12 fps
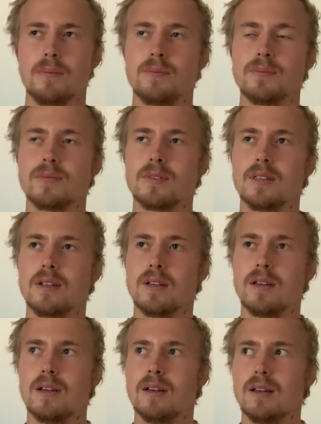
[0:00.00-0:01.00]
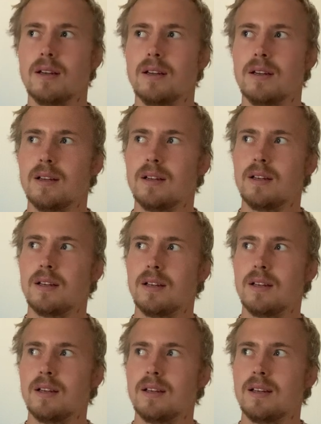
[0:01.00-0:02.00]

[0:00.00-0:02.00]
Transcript: [no speech]